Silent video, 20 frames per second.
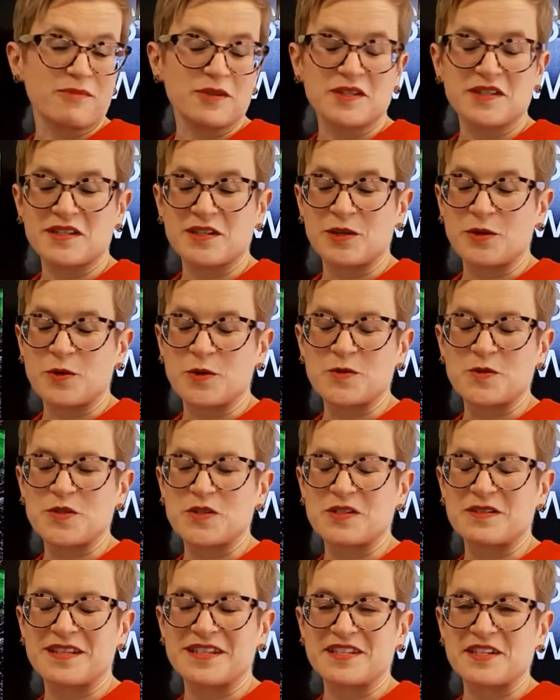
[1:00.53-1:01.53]
was to
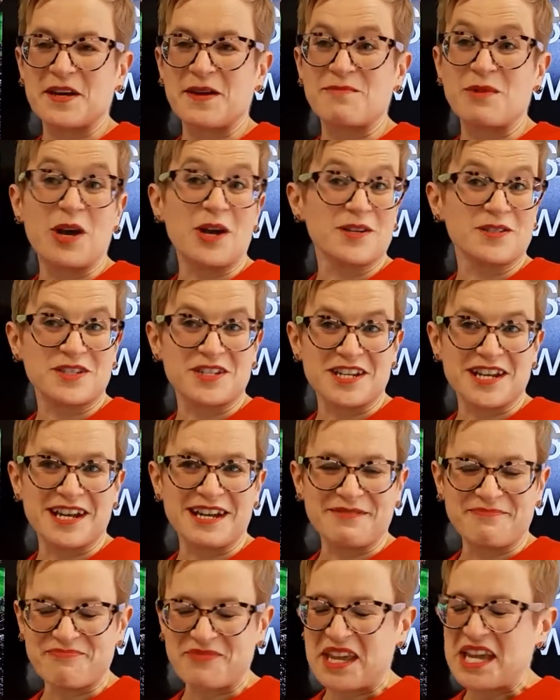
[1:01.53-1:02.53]
launch this time last
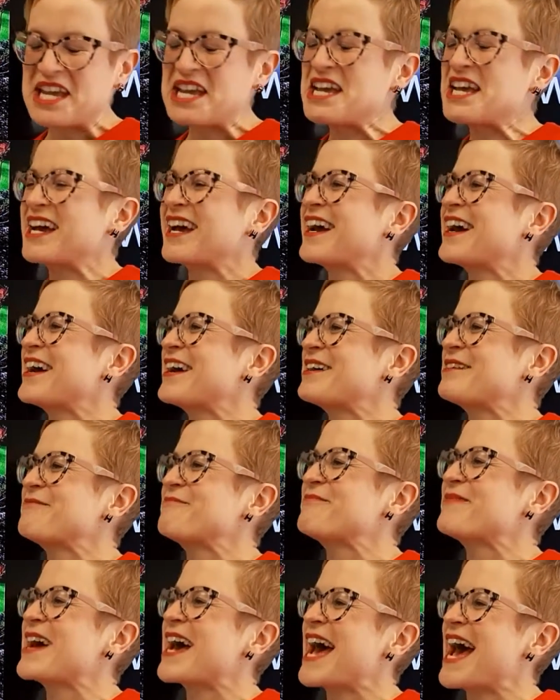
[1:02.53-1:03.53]
year,
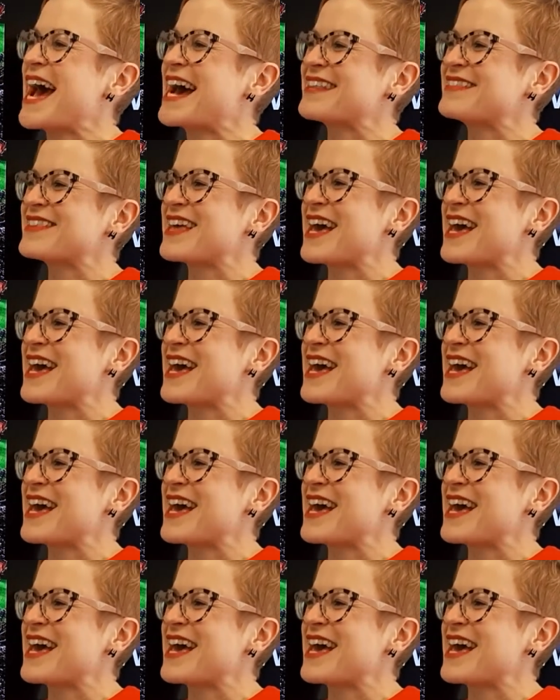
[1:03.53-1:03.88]
and